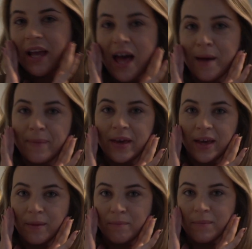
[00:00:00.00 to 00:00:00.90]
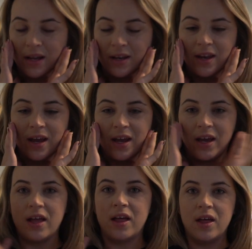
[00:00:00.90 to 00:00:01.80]
Happy
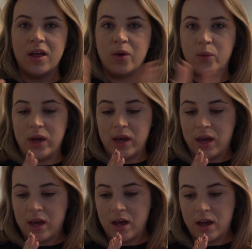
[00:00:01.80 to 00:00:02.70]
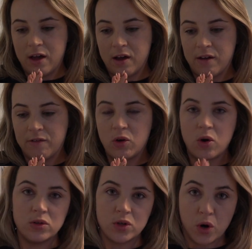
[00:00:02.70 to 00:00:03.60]
Monday. We have
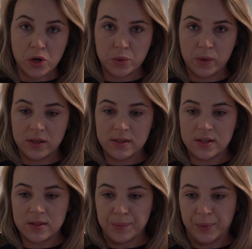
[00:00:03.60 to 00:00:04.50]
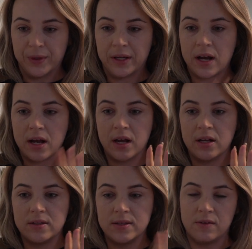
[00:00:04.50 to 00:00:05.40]
gone to Auschwitz this morning.
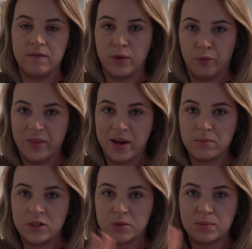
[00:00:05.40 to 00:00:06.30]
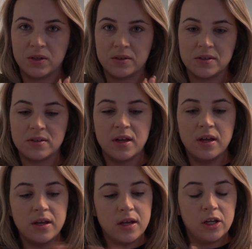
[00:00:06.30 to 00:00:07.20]
I didn't film that just because,
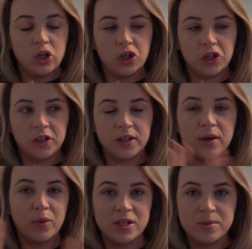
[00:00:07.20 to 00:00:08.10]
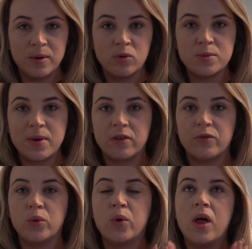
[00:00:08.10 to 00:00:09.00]
you know, wanted to be
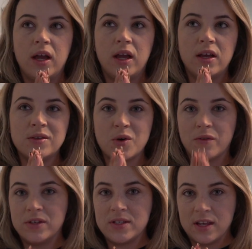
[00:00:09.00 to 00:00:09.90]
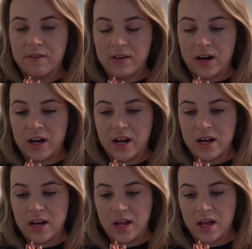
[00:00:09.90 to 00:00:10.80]
respectful. It is obviously a
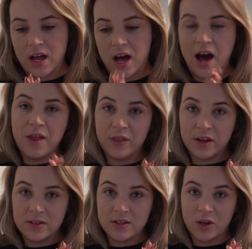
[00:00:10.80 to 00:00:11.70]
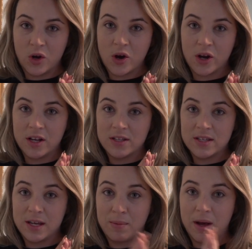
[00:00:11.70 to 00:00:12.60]
very hard thing to go and
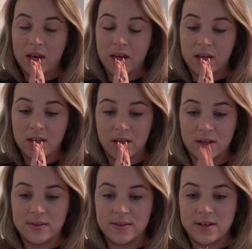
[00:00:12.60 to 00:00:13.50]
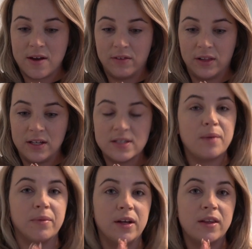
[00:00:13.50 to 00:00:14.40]
see, but it is definitely
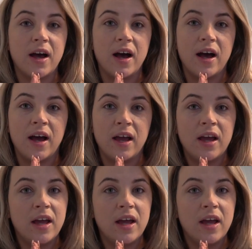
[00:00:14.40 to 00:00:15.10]
something that I